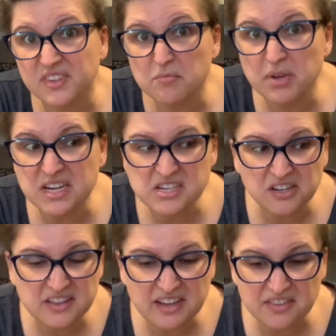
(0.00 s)
but it
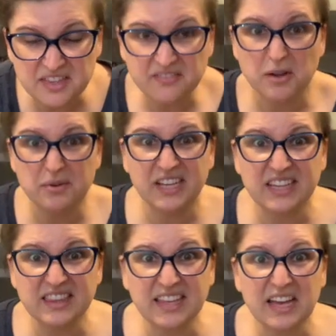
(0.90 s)
turns out that if I want to
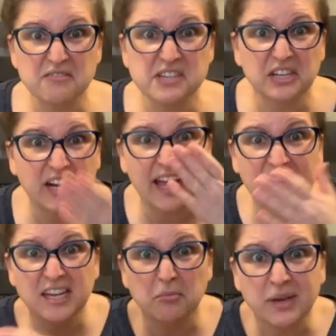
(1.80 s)
get the counter
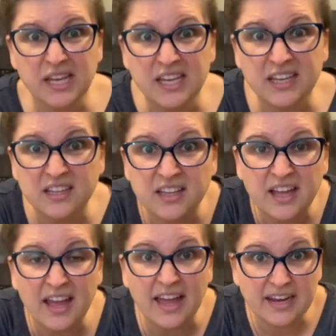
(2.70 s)
and me
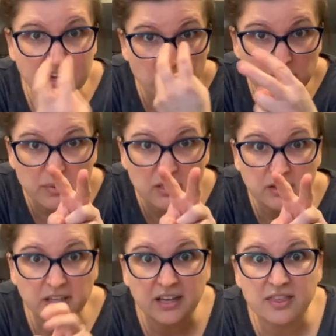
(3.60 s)
and actually be
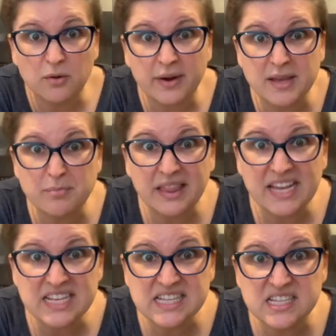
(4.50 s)
looking in the right
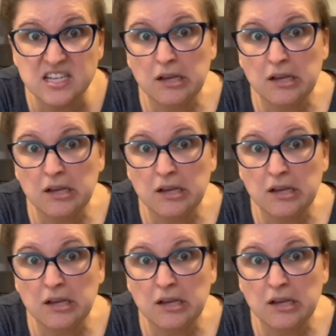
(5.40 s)
place,